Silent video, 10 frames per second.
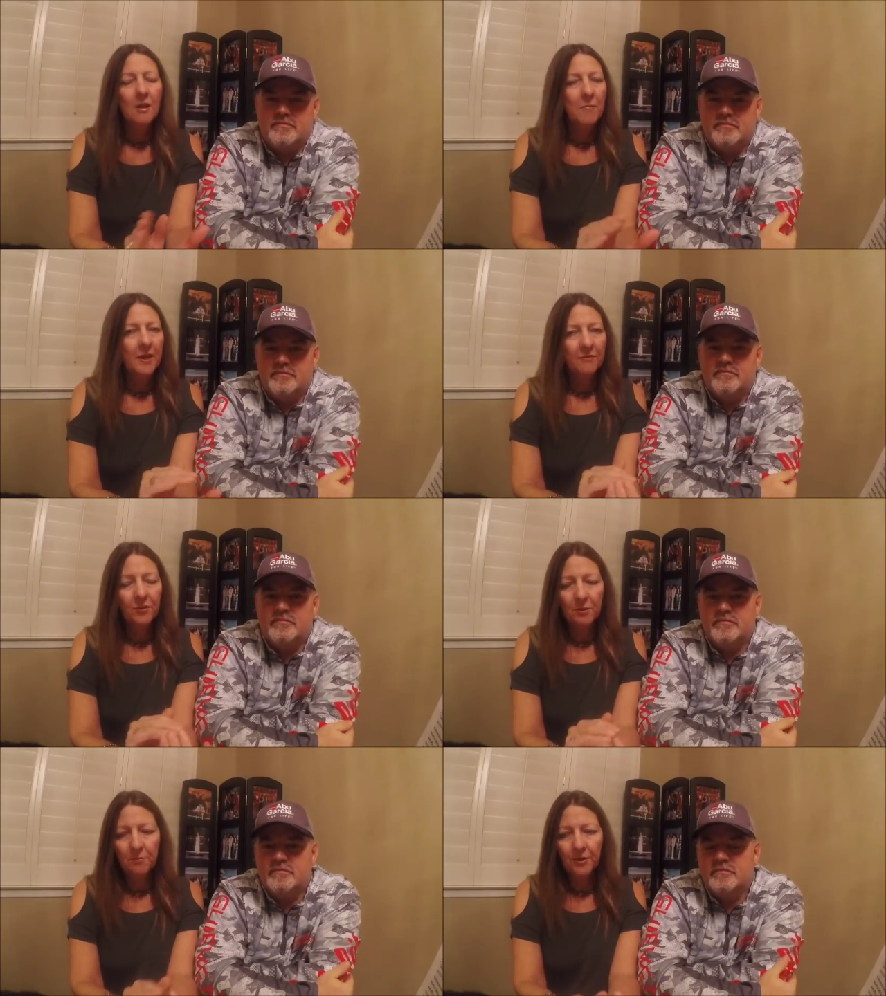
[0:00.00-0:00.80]
Speaker 1: But if
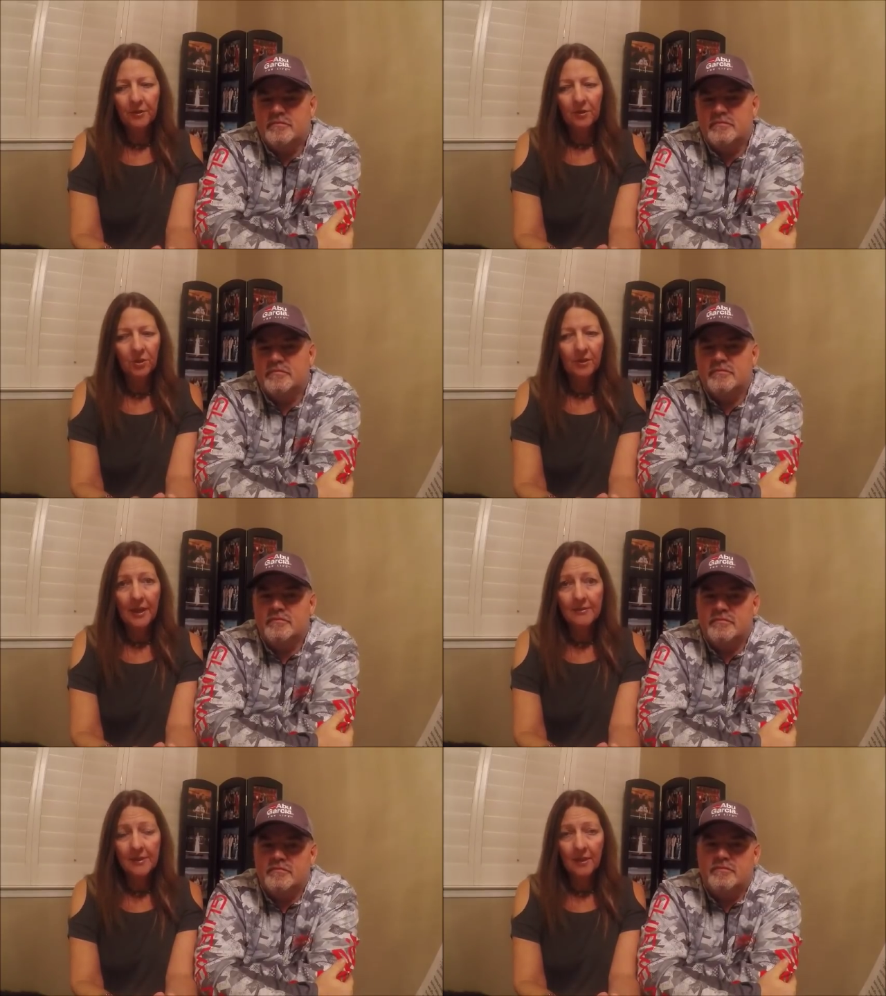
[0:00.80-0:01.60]
you can book, look
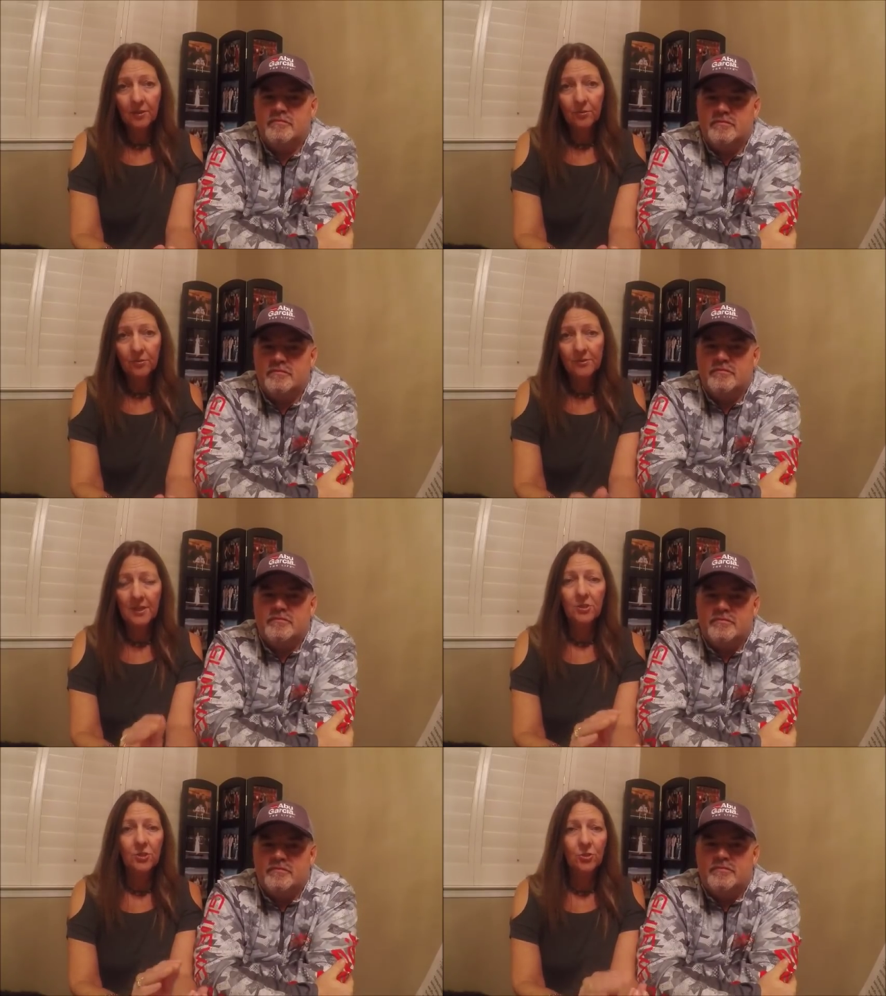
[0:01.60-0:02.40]
outside the cruise
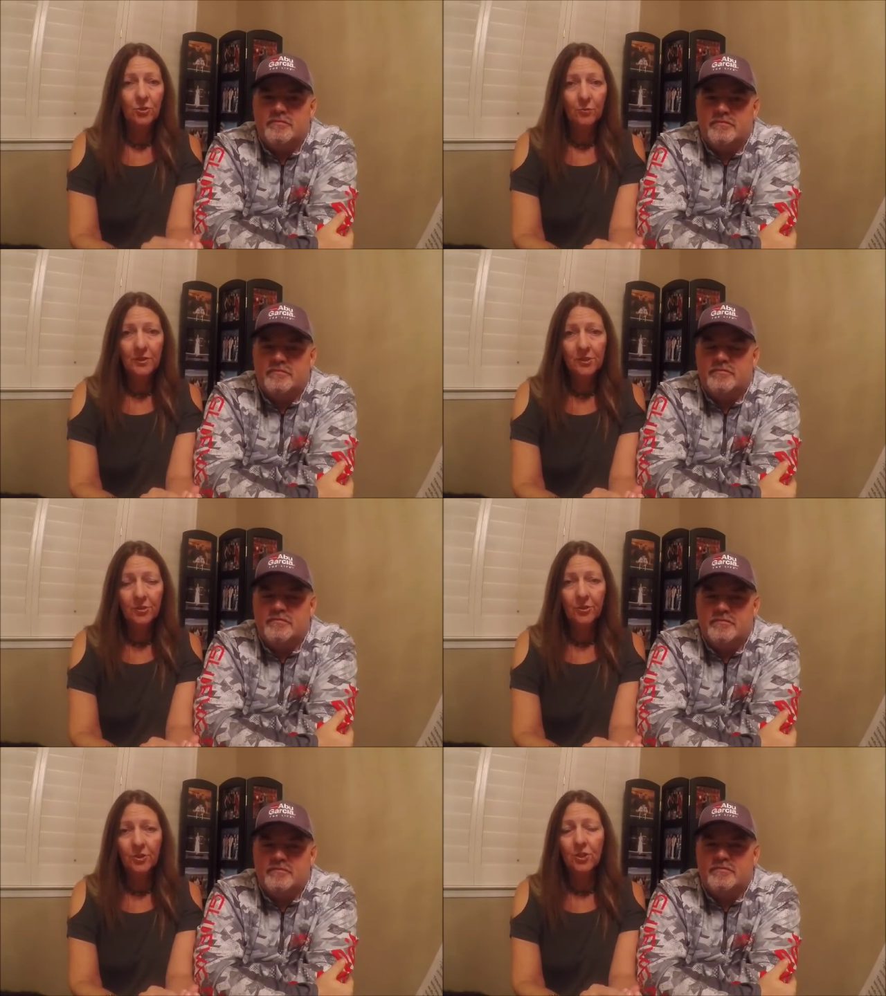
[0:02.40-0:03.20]
line, just do your
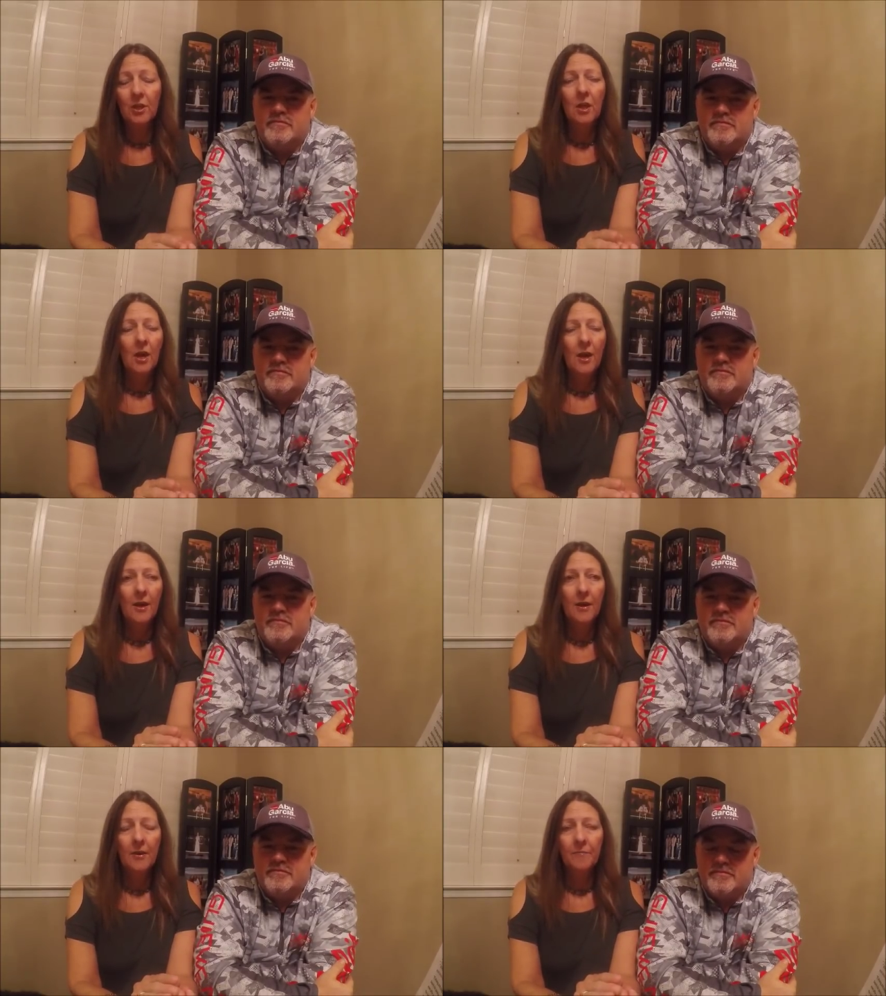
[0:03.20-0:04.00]
research,
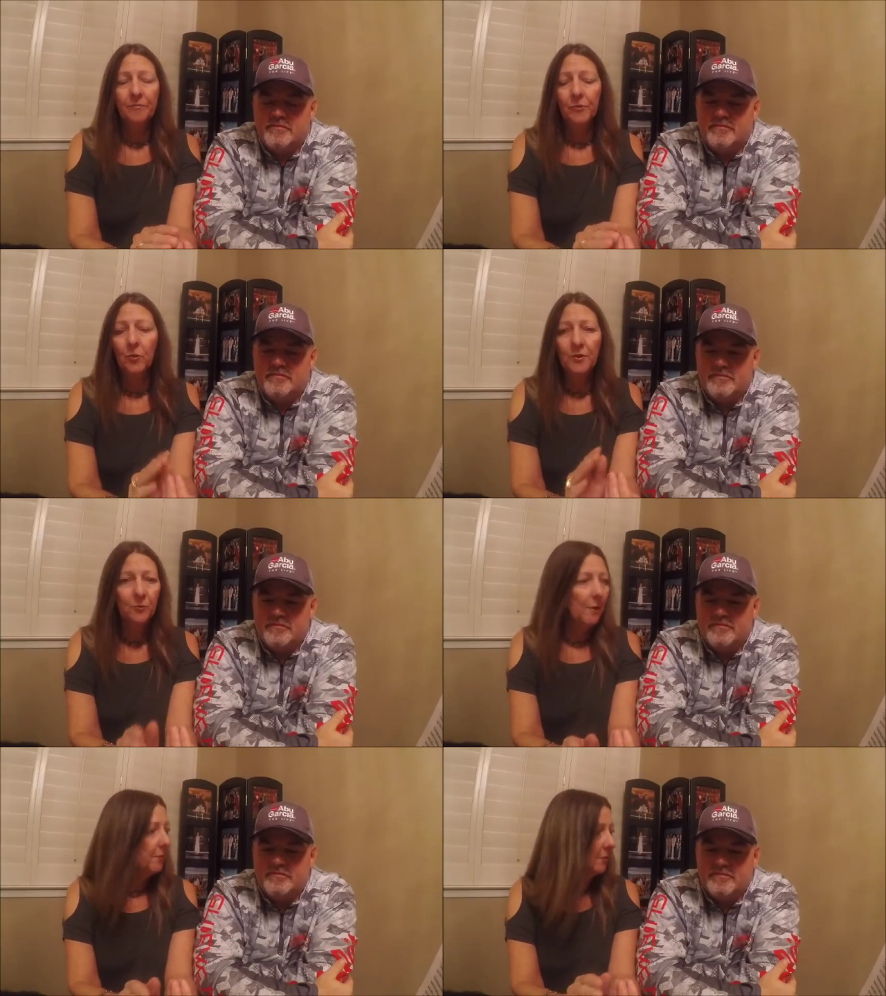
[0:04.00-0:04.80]
um, go with a
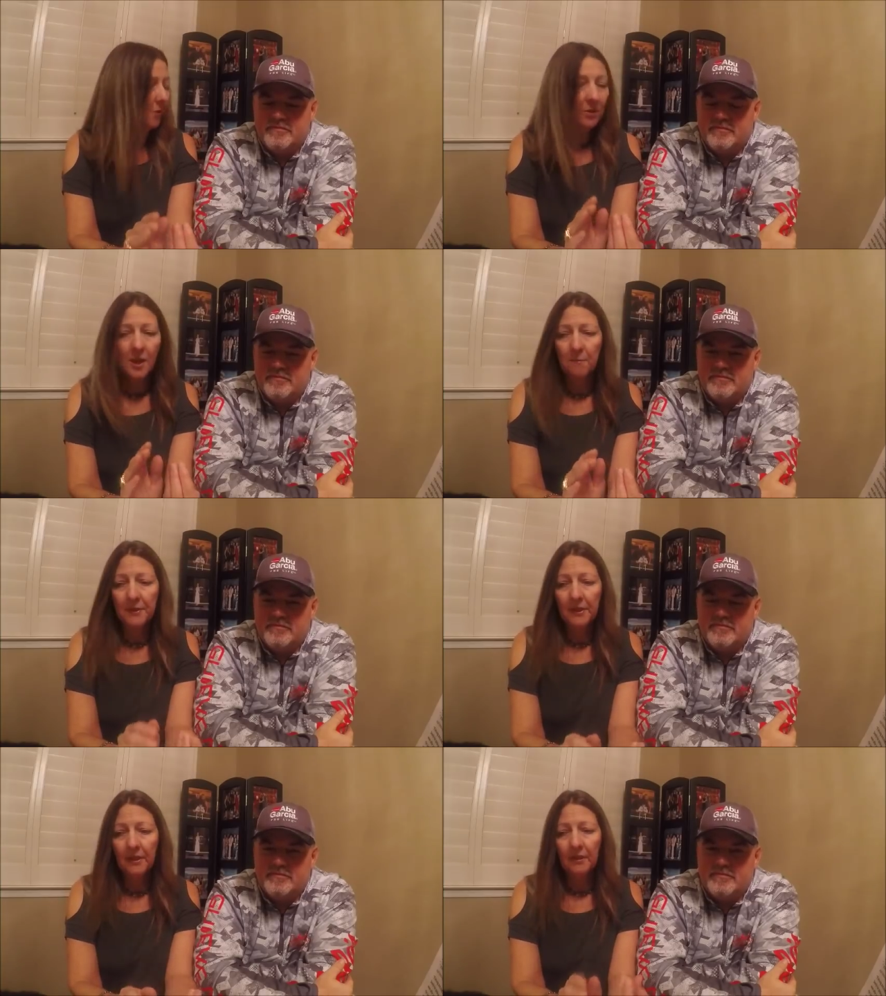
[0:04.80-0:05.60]
reputable
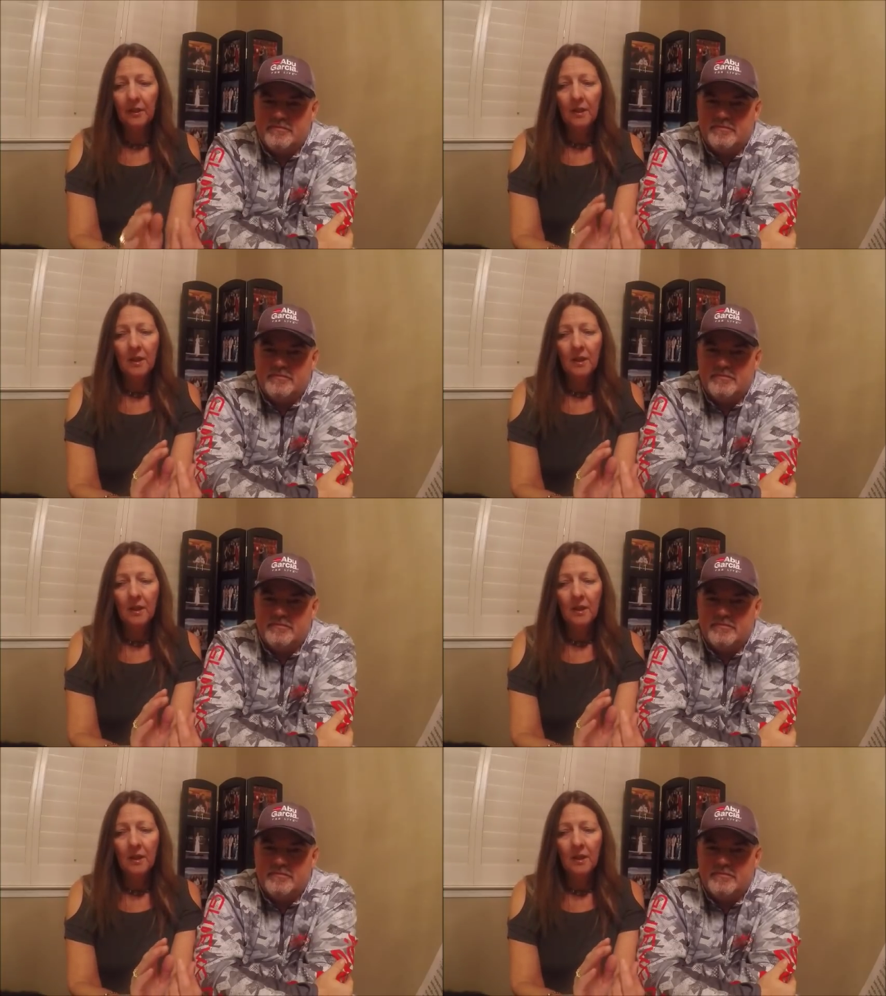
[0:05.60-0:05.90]
company.